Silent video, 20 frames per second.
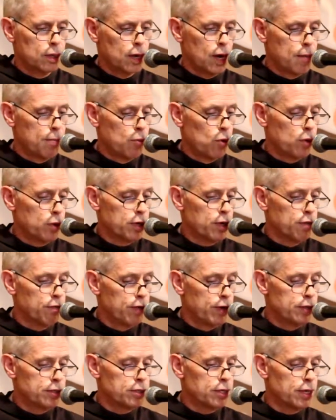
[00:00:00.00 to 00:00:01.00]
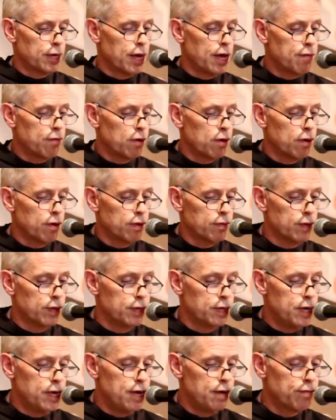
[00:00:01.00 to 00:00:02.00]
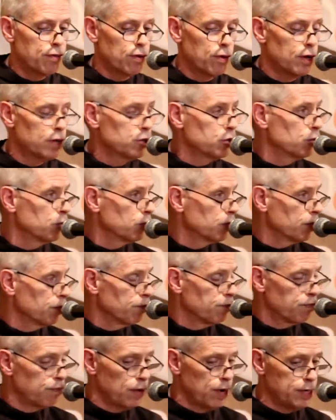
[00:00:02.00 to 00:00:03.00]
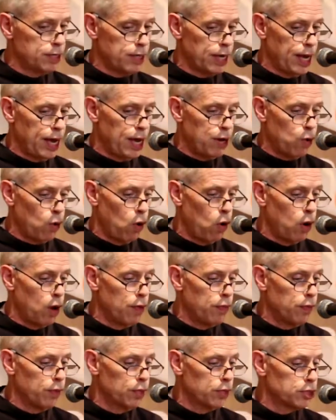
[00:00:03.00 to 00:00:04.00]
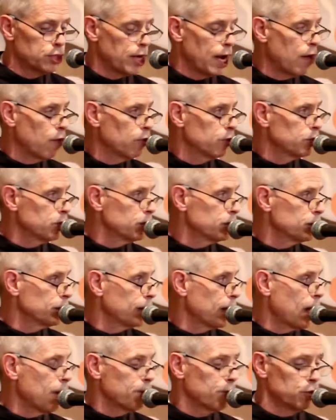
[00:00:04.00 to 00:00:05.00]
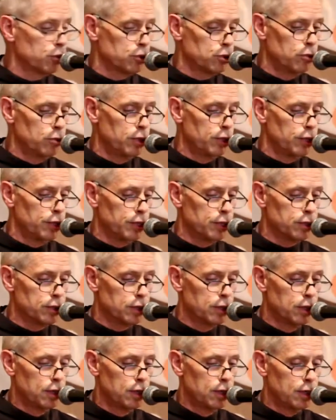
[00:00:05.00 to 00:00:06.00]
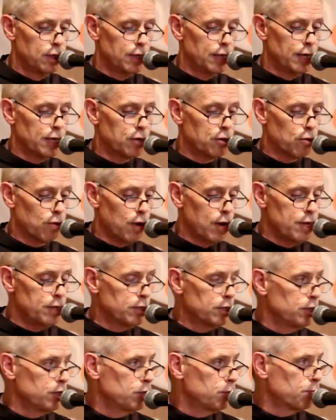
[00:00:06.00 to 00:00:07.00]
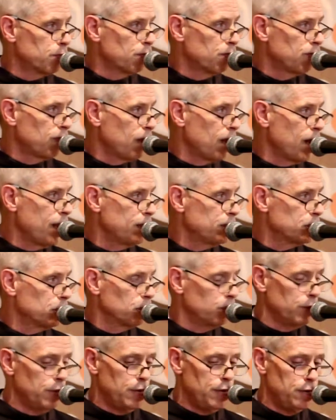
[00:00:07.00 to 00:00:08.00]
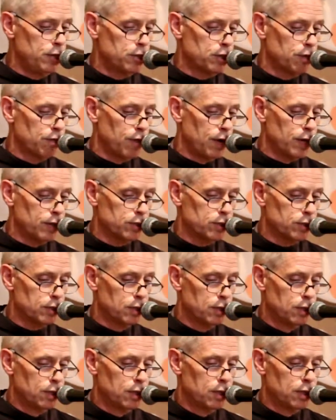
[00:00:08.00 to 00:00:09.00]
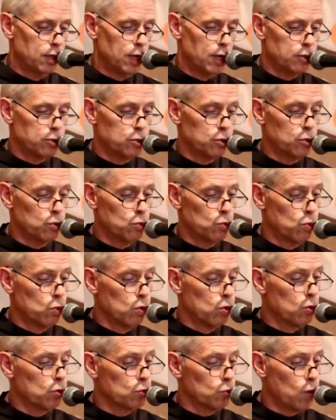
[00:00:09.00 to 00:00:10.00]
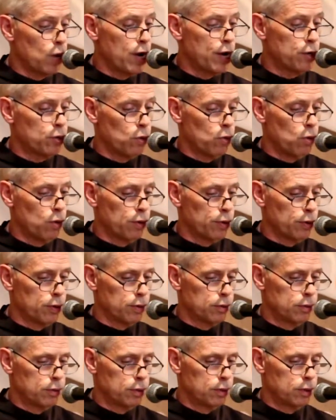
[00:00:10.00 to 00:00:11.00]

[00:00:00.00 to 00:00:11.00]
I'm more convinced than ever the need for us to confront head-on the challenges and opportunities that crises provide to each of us and to the worldwide order.